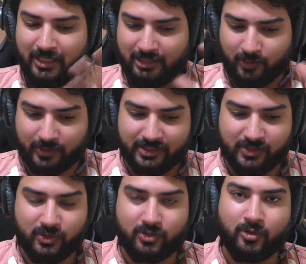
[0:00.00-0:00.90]
You can
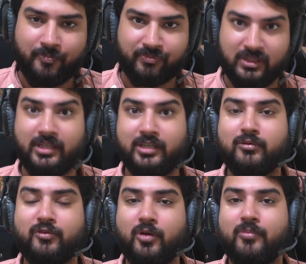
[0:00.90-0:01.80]
just, learn
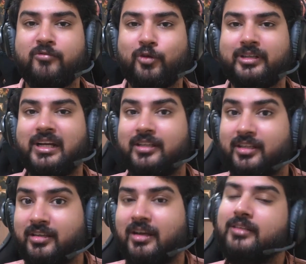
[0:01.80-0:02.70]
from what
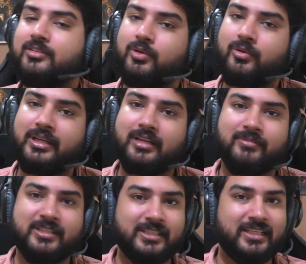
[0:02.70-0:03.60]
Aditya has told and
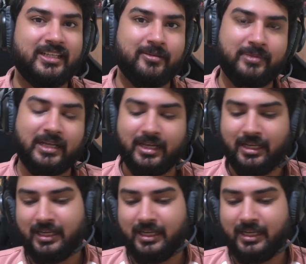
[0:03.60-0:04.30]
basically apply.